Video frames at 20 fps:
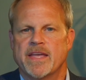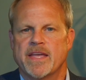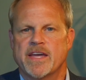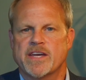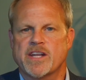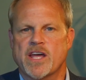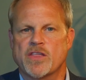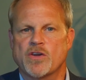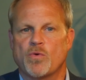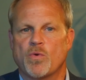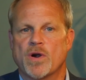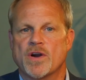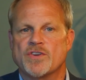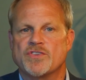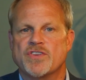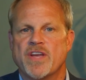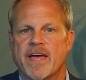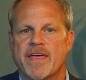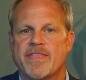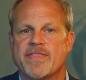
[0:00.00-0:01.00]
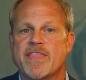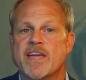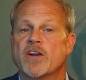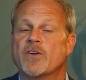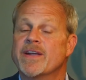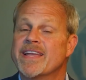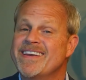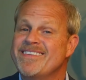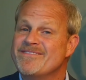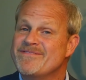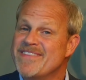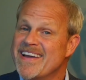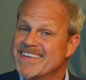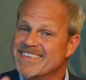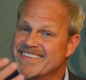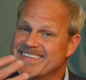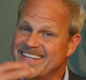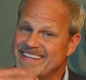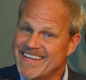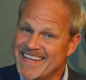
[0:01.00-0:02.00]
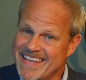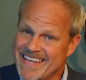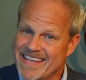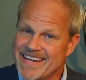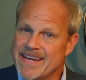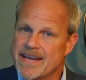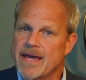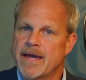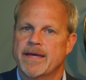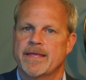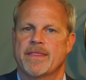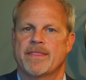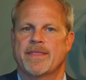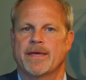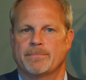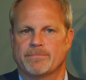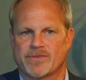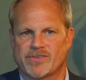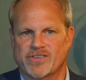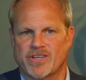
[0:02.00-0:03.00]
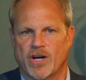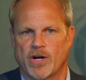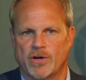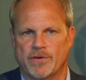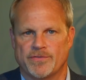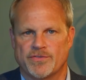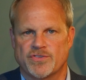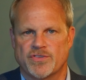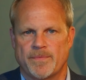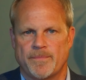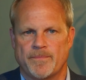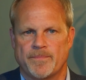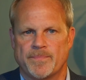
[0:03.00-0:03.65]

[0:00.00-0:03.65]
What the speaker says: In other words, they're investing in themselves.